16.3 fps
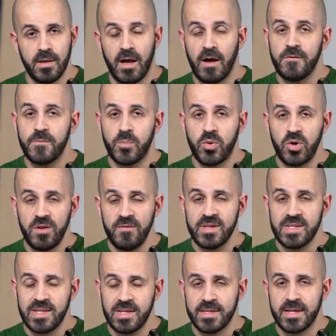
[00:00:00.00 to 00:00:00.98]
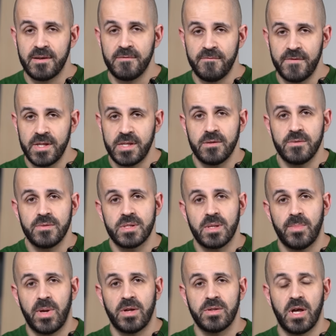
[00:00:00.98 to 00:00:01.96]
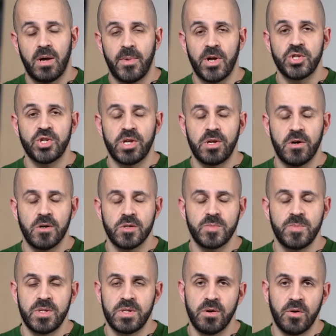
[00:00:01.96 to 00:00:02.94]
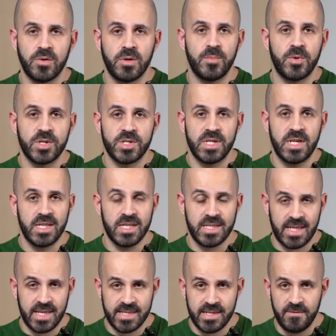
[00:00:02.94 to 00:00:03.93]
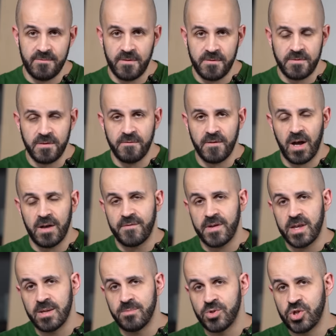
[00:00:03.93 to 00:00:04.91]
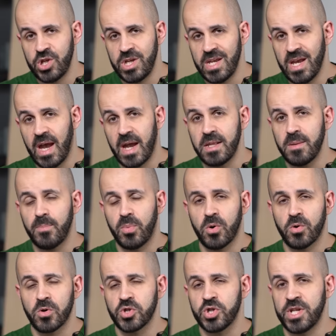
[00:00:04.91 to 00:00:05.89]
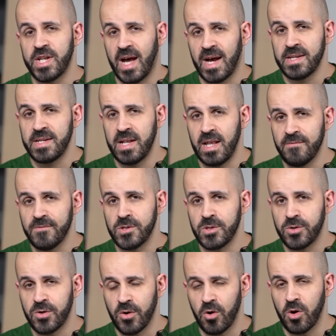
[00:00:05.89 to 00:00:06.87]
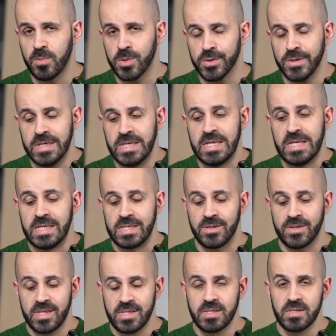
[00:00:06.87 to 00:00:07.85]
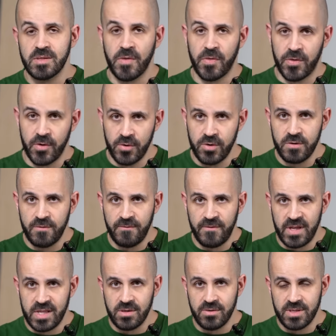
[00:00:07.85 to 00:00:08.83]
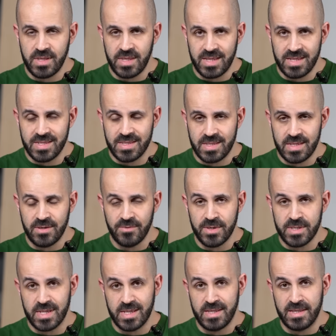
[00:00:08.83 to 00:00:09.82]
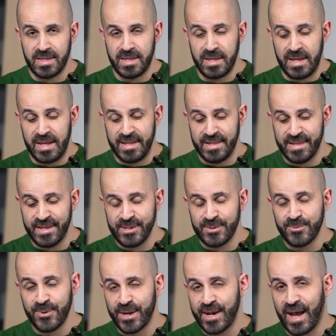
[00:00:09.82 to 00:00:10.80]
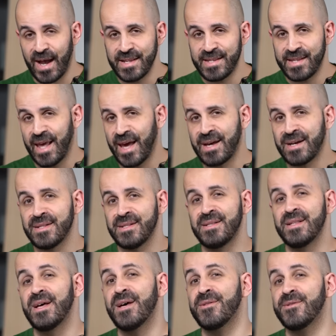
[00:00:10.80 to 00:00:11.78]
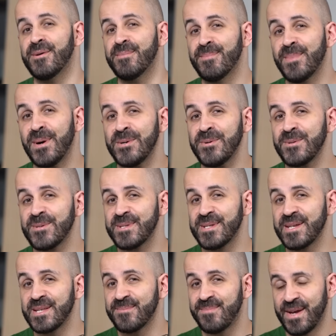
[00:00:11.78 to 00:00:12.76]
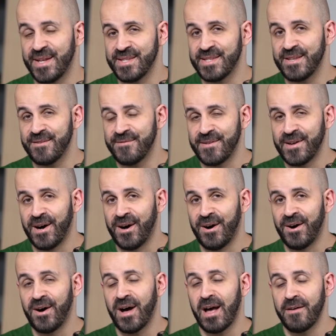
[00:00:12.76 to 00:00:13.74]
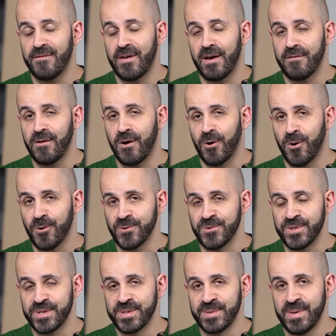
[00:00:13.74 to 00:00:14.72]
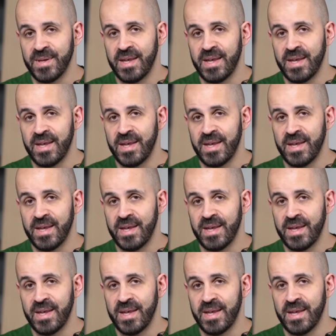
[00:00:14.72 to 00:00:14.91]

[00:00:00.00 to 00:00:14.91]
I've previously done videos about how much it cost me to own a Mercedes SL55 AMG and a Porsche 911 Turbo. So this is the third video in this series and in this one I tackle the most expensive car I've ever owned.